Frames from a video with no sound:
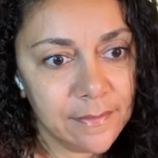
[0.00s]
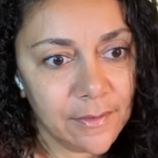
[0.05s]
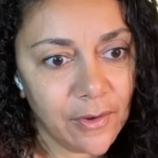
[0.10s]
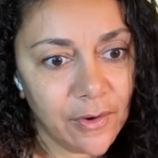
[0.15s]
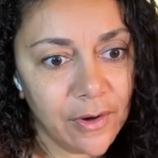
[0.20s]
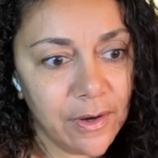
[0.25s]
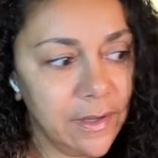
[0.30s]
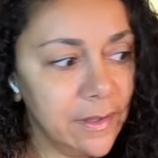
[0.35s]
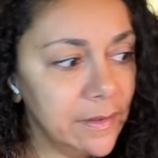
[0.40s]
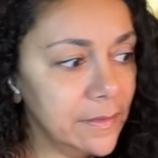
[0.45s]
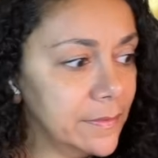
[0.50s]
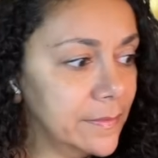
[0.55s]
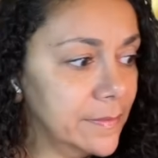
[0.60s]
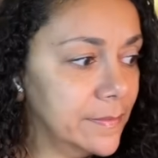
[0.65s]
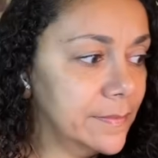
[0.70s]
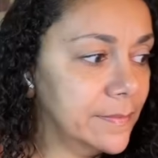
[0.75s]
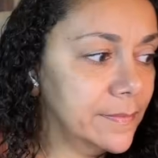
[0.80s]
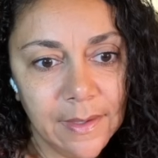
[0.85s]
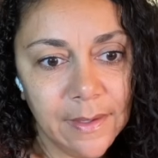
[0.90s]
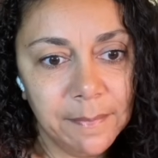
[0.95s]

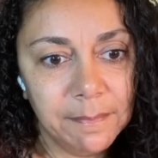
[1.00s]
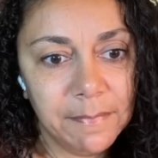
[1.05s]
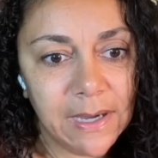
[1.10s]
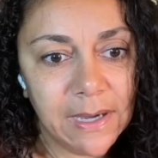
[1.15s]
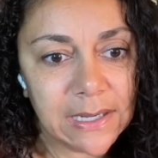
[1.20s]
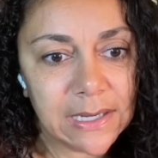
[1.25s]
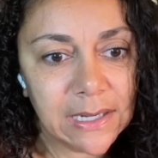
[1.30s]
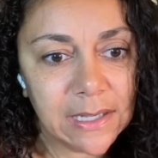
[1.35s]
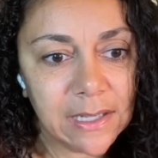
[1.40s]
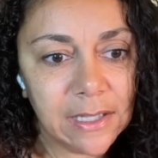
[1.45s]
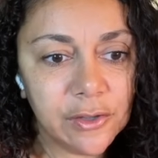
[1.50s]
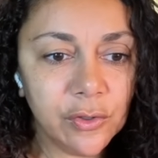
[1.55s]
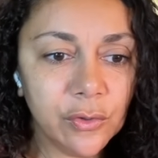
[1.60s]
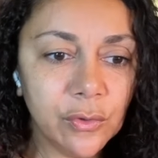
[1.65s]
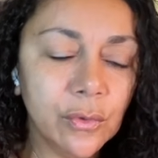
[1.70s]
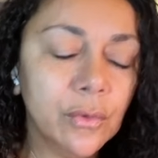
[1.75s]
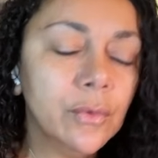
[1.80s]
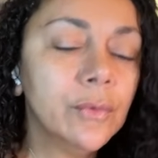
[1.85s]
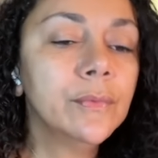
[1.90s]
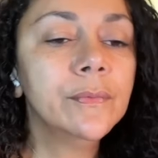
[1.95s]
Maracatu.
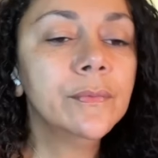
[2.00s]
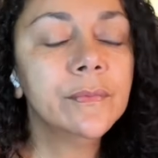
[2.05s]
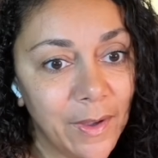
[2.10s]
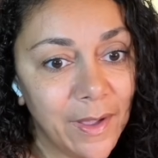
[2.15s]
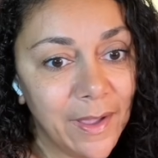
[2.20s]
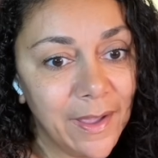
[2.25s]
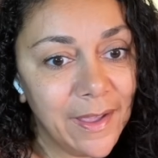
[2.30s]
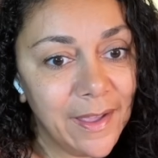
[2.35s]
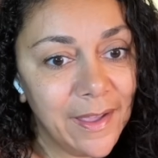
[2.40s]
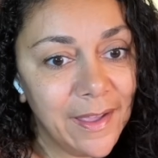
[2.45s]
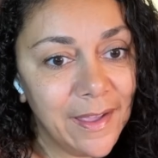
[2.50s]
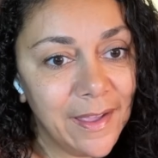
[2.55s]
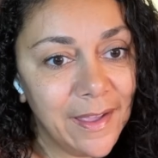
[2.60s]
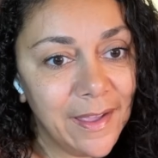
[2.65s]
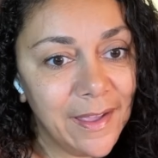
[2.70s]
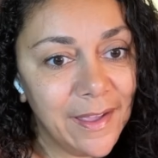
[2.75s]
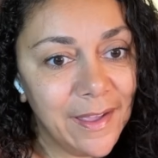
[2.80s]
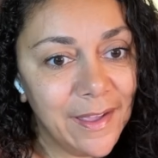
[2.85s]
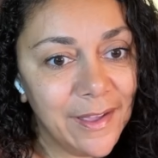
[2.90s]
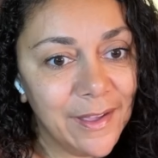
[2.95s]
Maracatu.
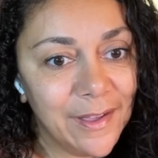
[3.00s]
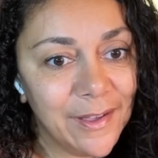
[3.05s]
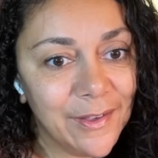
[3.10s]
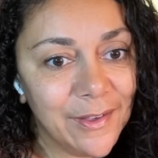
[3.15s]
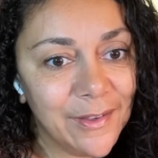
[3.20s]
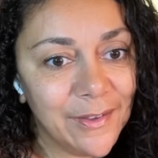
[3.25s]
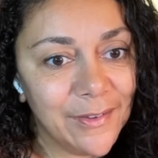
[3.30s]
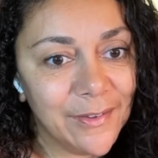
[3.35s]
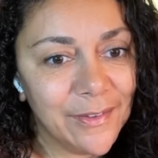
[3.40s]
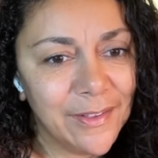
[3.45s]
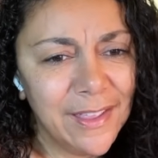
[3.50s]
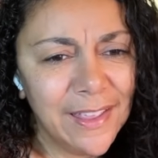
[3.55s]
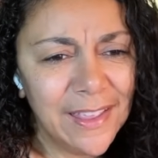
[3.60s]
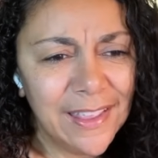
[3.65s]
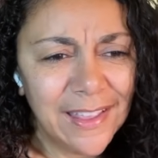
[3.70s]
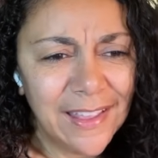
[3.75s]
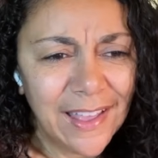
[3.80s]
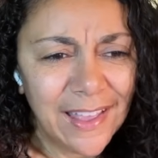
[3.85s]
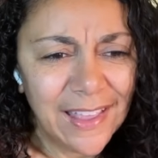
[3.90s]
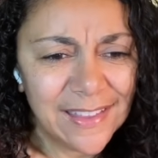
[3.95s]
Wow.
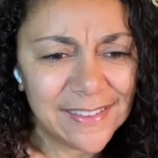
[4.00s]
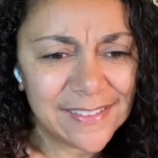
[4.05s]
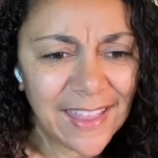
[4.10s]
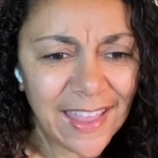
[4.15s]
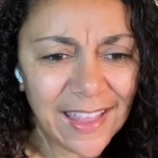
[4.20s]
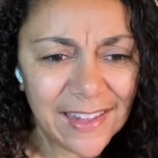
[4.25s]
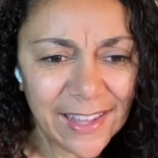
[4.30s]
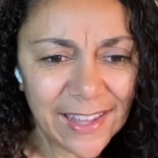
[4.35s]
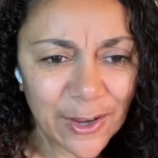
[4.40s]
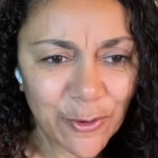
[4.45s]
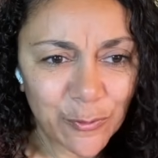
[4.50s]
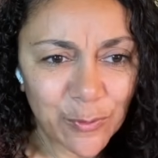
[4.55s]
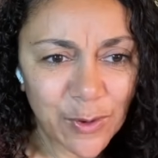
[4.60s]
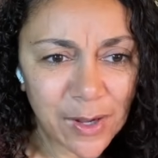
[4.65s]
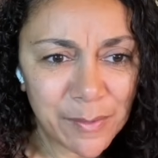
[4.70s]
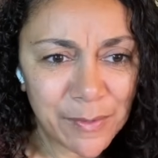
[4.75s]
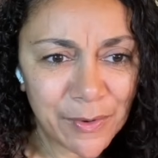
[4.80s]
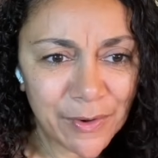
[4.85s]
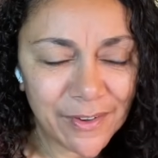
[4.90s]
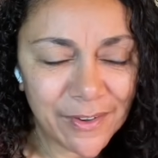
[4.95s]
Is that like
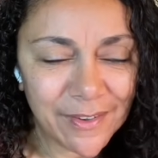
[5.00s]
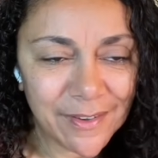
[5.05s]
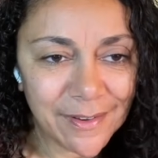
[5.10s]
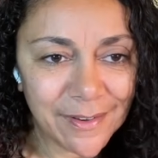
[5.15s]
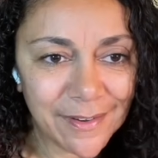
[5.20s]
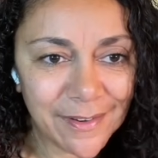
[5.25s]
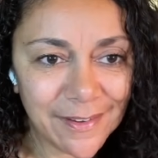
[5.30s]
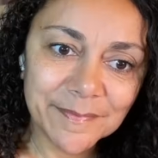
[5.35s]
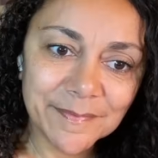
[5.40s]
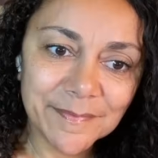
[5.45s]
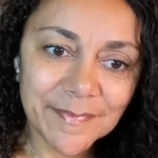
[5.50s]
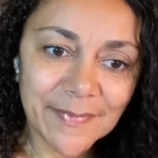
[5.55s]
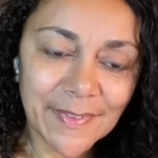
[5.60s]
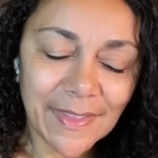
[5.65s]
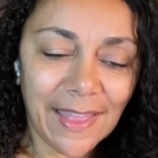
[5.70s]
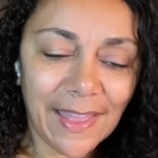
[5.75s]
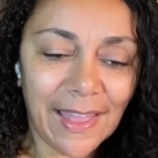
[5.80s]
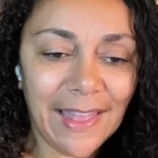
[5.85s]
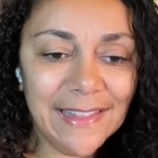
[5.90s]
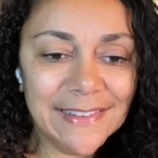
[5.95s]
rubber?
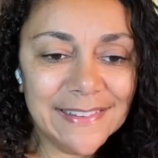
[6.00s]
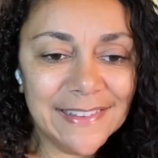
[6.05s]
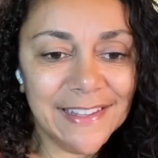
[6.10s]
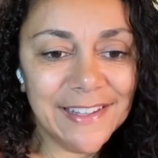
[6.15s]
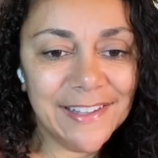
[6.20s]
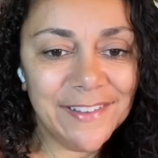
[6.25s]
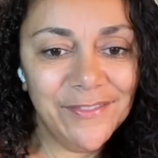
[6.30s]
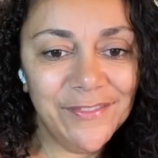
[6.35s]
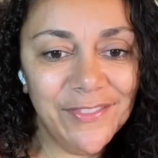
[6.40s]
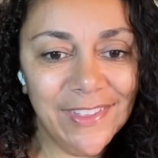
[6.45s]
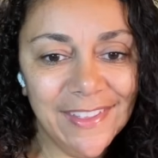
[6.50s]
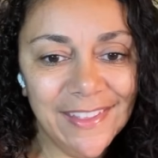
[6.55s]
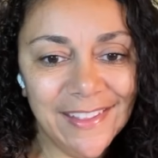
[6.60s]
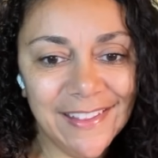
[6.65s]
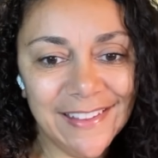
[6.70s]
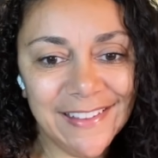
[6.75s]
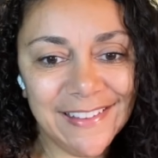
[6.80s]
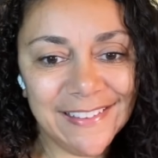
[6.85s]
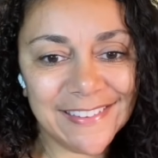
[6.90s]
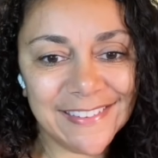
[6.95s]
I love
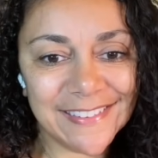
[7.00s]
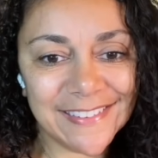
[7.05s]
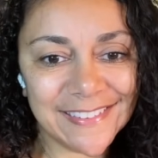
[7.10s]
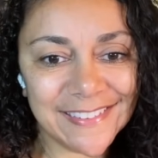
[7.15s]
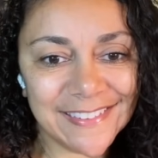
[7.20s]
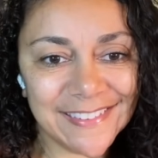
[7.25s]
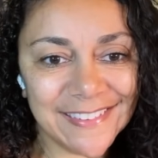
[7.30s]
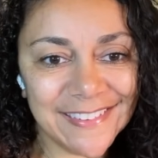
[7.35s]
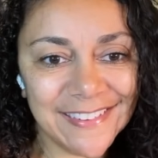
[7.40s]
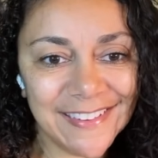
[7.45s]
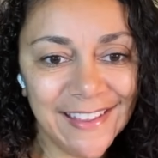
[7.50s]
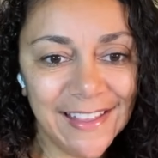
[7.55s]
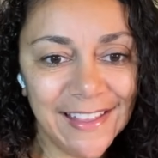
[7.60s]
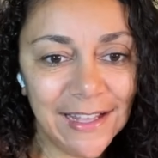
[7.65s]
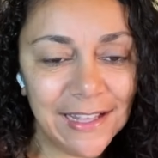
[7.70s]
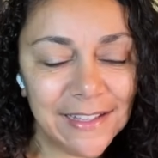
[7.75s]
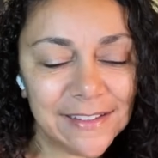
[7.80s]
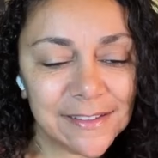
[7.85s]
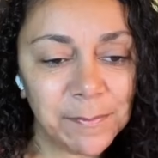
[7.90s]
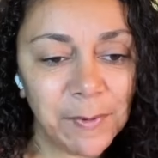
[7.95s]
this.
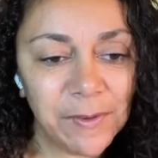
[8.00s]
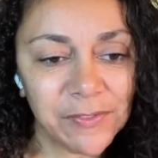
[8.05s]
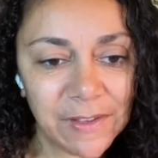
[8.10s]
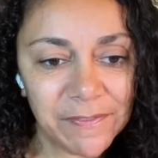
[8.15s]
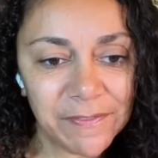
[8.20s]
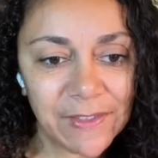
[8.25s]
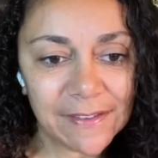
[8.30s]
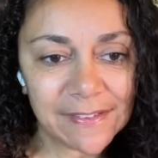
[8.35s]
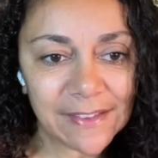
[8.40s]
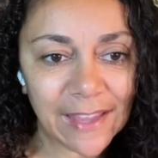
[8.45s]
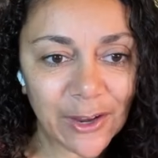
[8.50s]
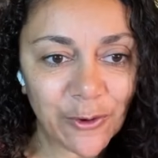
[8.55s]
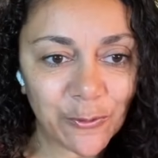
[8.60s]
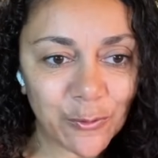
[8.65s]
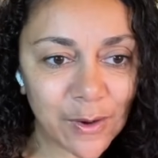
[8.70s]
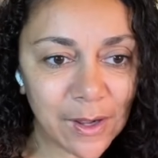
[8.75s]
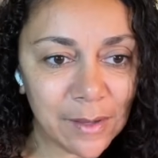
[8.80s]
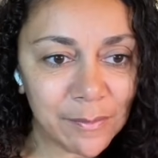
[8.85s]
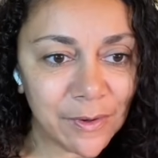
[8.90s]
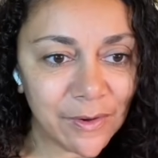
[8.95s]
Especially if that's like
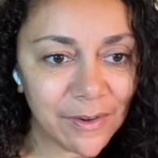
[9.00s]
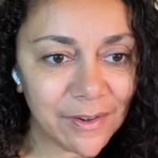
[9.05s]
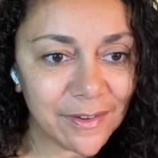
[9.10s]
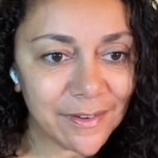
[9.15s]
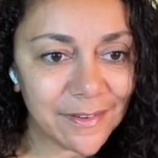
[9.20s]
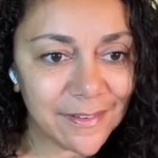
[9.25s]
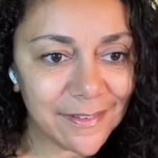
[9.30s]
rubber.